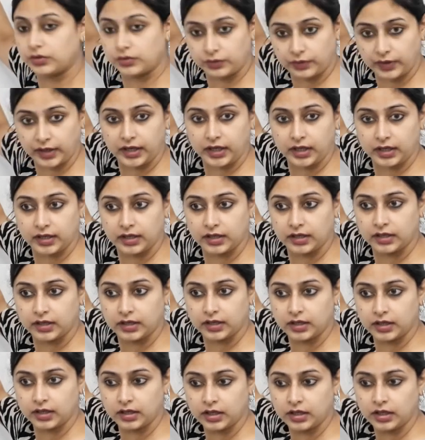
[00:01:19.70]
3.
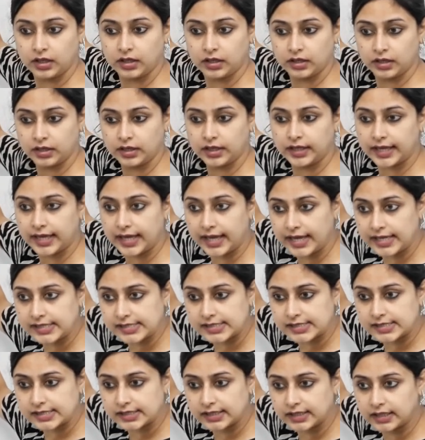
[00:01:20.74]

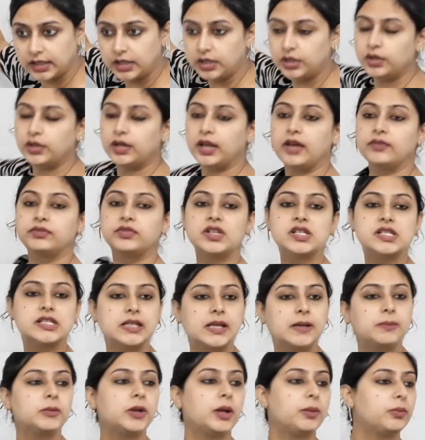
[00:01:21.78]
Yes? yes? You'll have the
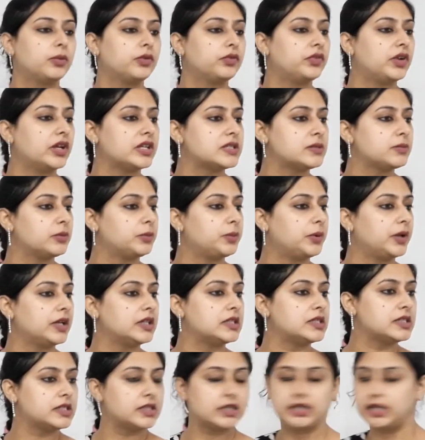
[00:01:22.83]
same number of decimal
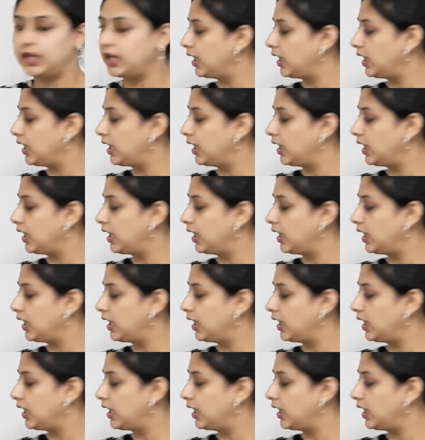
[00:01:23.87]
places in the